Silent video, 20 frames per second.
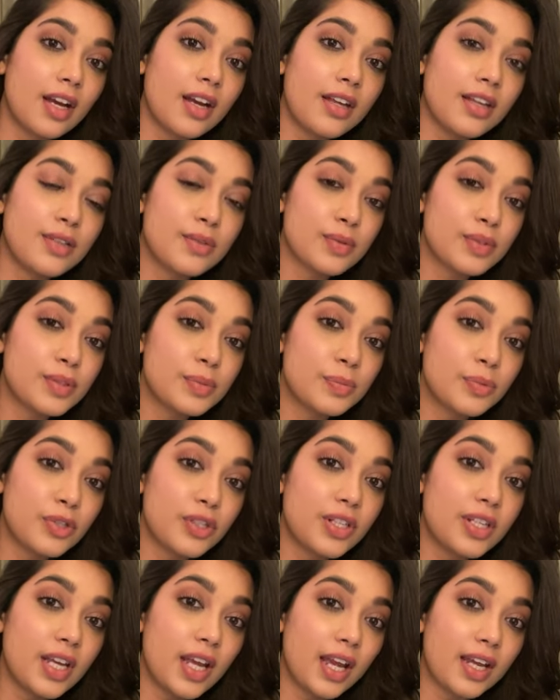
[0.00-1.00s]
yeah, it was
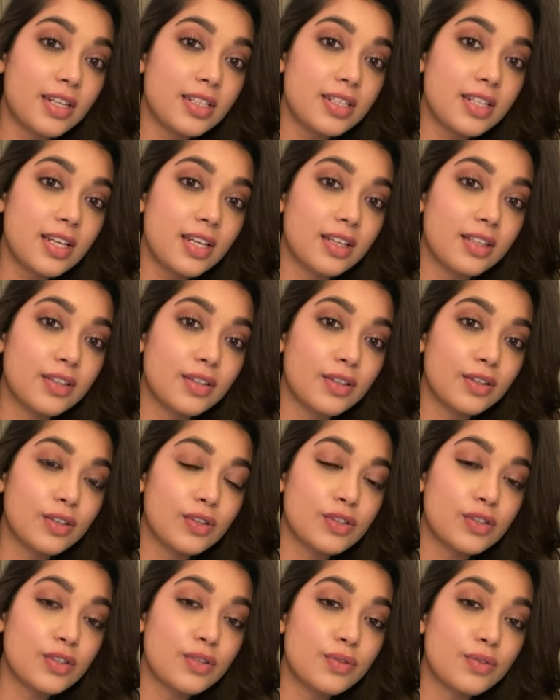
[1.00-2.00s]
pretty hectic
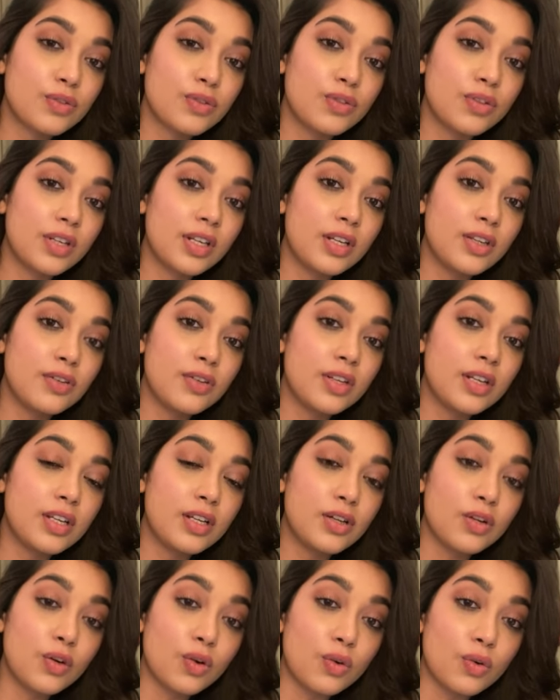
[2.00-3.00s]
because it was
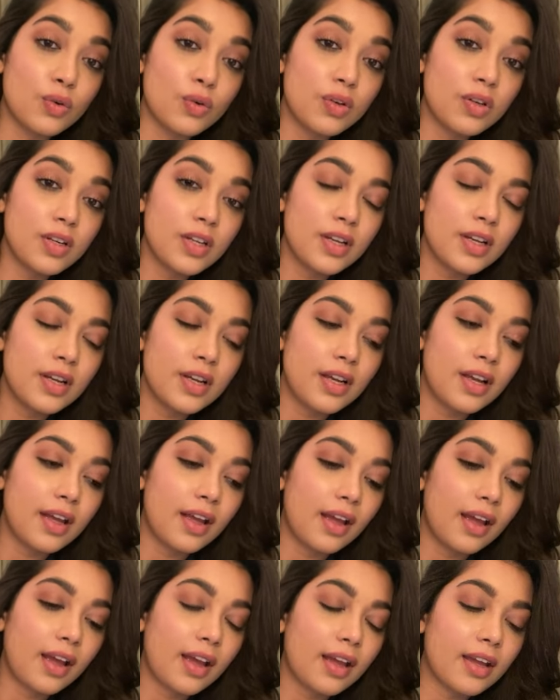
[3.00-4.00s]
really cold,
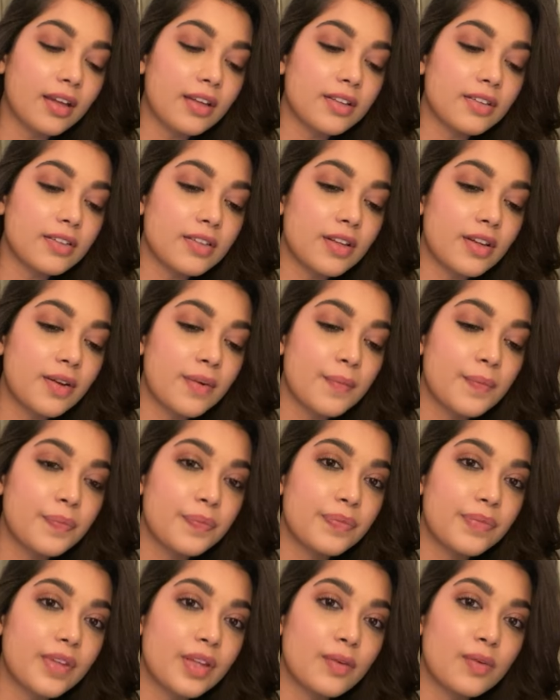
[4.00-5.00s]
and
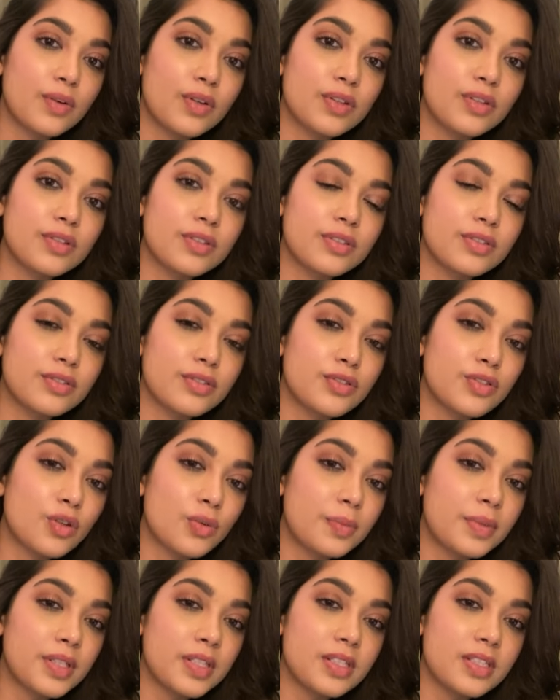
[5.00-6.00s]
There were
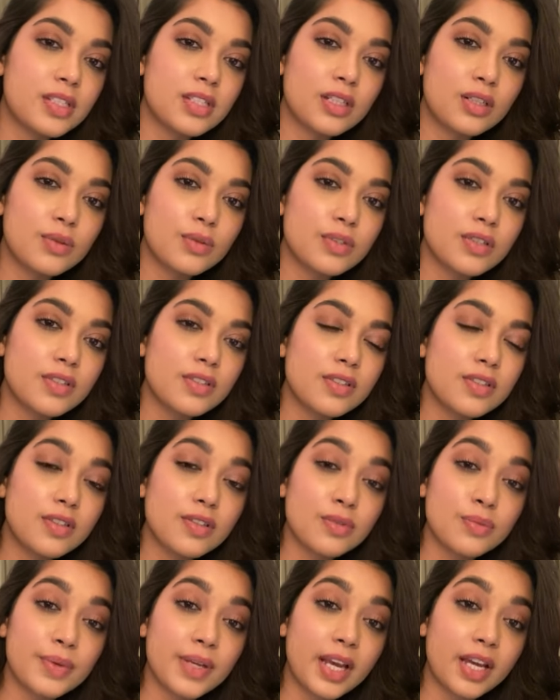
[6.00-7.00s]
so many
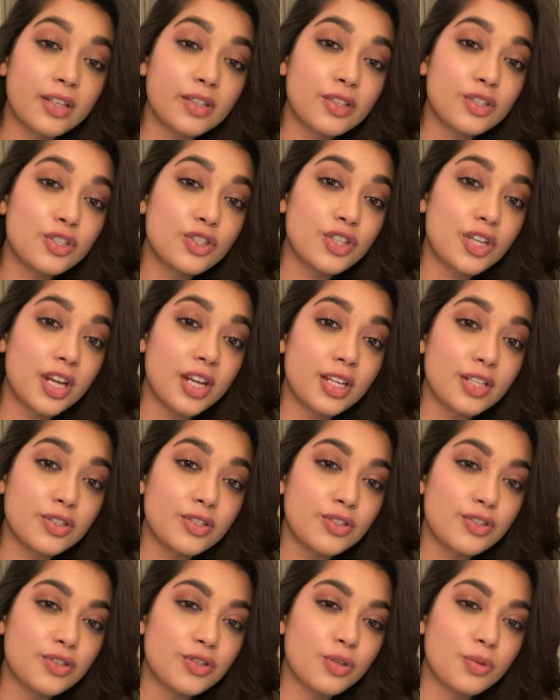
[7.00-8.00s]
sequences we had to
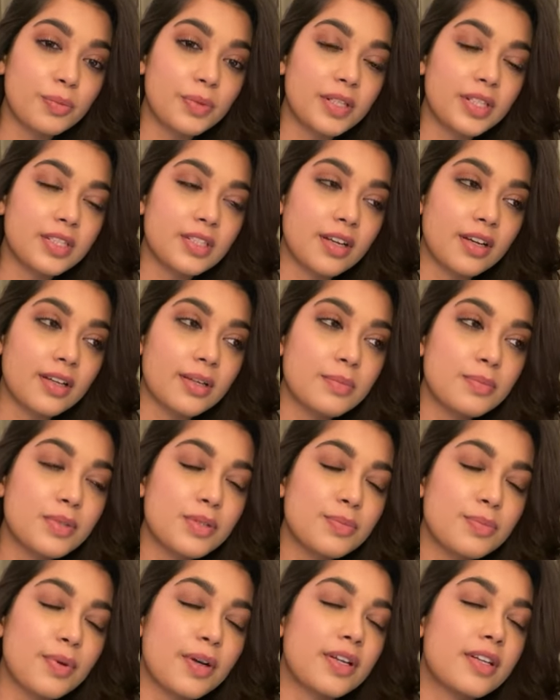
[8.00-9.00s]
change so many
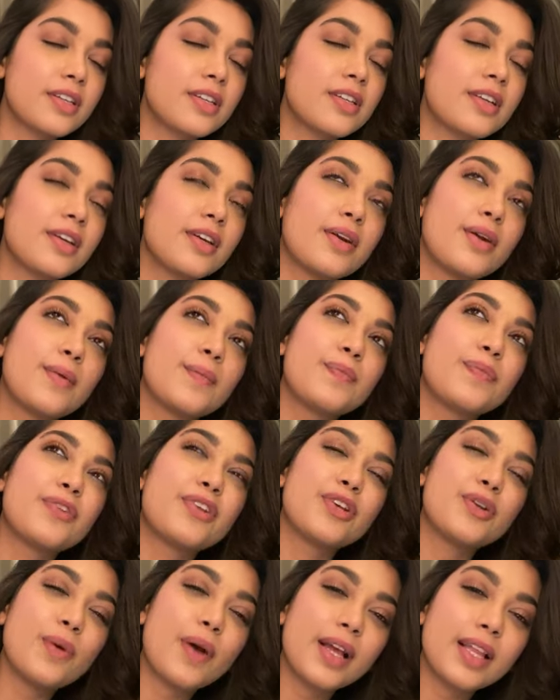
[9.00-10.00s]
times, but
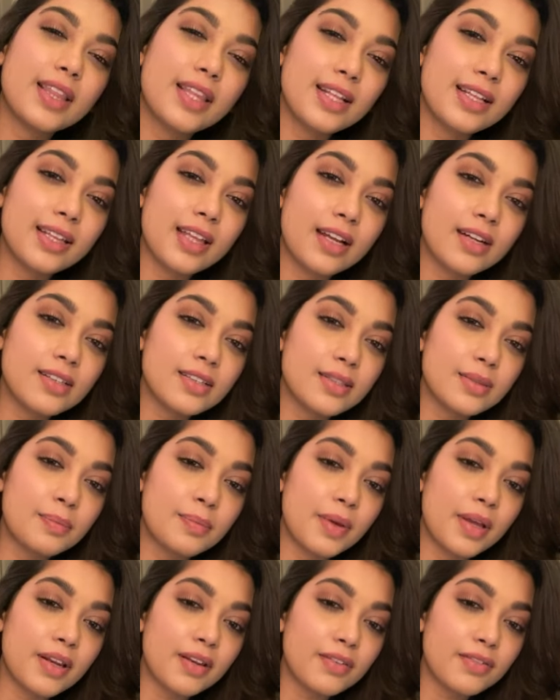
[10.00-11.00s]
you know, I think that is the
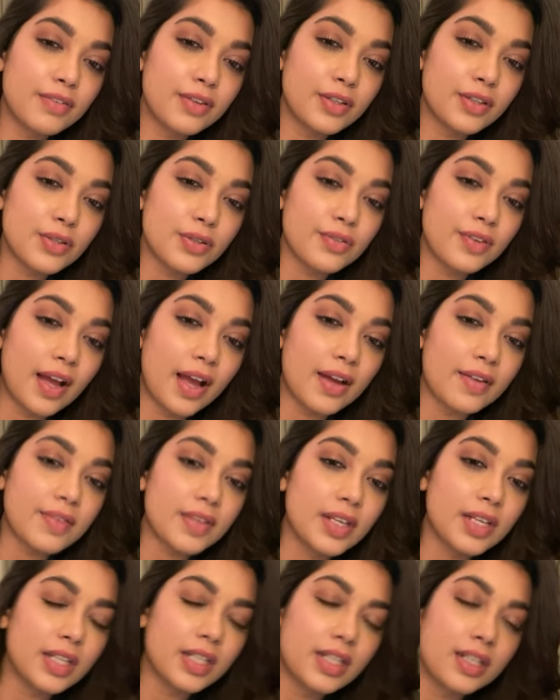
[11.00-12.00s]
benefit of
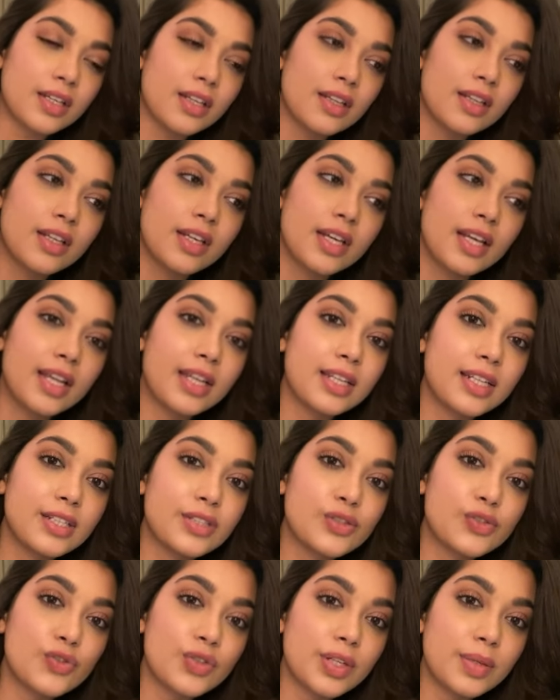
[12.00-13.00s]
having an
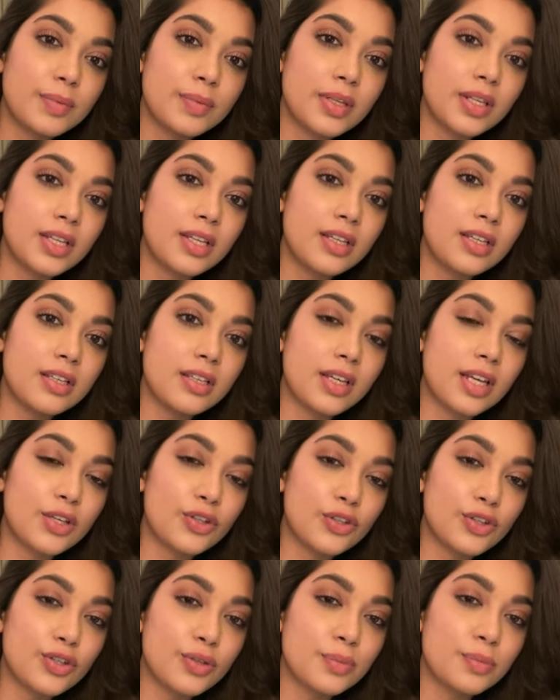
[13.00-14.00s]
extremely
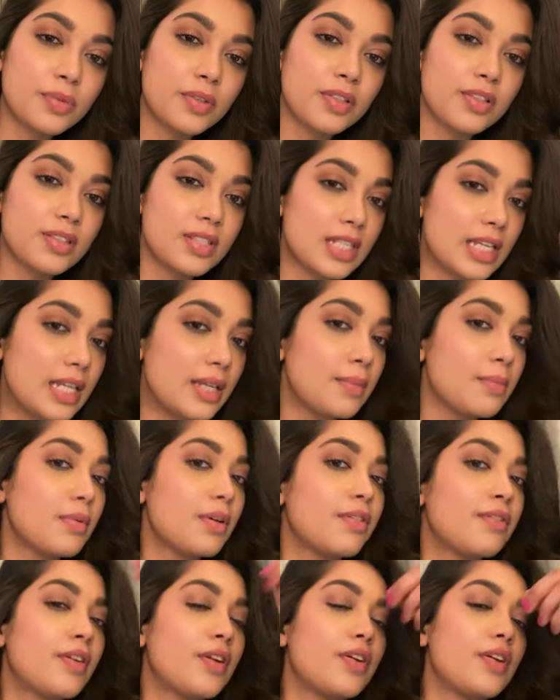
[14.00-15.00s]
equipped team,
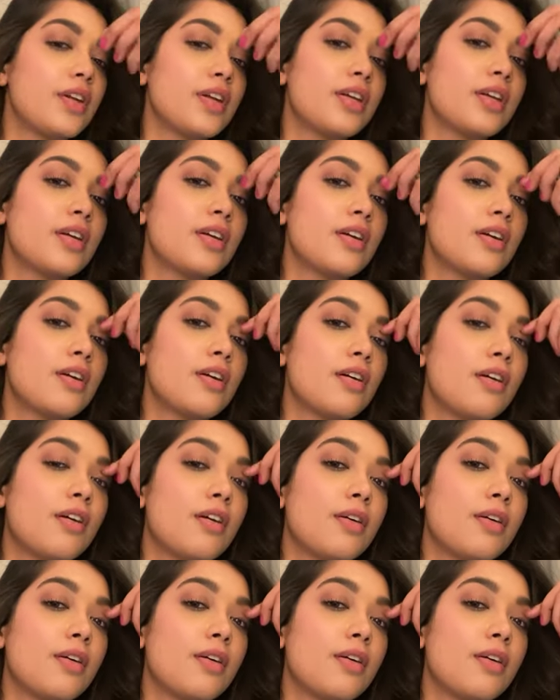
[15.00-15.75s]
a very